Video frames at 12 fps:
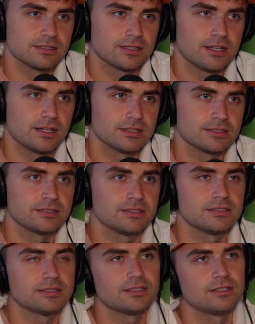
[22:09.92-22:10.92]
uh,
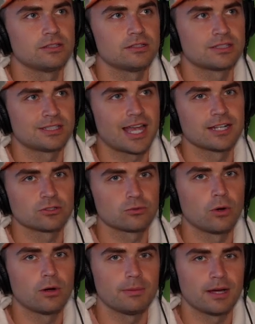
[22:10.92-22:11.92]
status
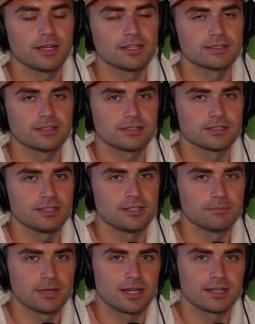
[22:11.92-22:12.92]
quo bias and seeking
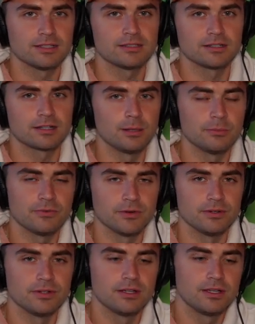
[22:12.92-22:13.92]
back into
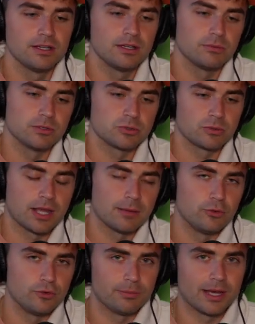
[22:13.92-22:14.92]
comfort was when I
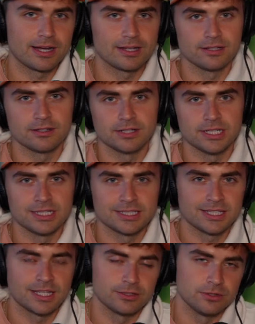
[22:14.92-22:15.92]
moved back here in
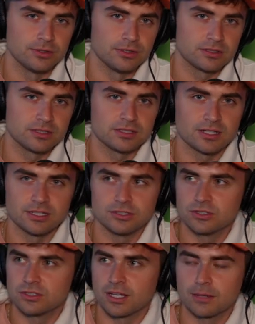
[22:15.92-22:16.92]
St. Louis instead of
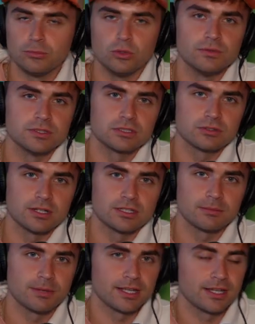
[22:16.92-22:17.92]
just like moving straight to
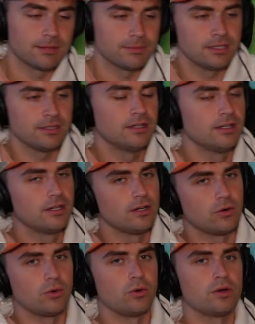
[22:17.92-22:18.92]
Miami
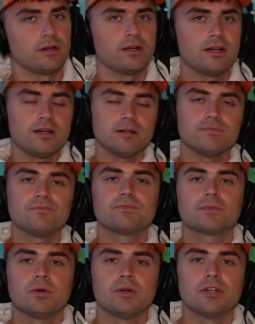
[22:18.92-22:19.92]
or um,
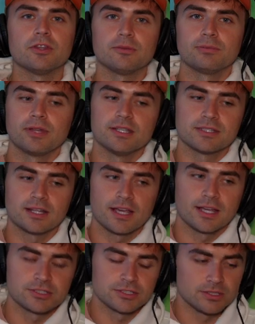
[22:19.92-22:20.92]
or another place that I
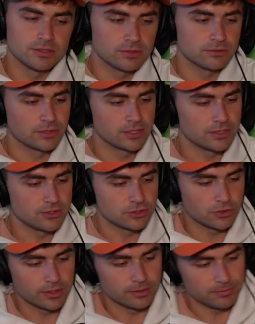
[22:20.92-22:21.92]
actually really enjoyed